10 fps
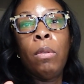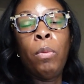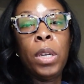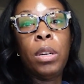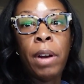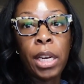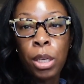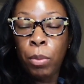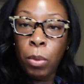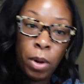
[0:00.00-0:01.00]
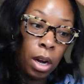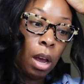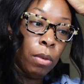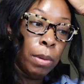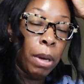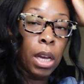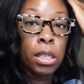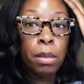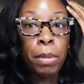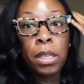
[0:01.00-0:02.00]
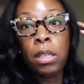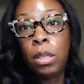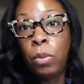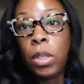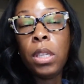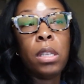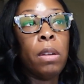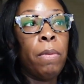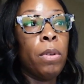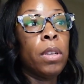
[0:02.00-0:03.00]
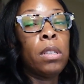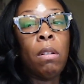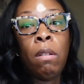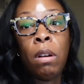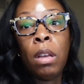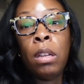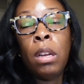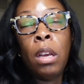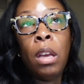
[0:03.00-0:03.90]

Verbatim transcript: what direction we want to go in, because the business wants us to focus on,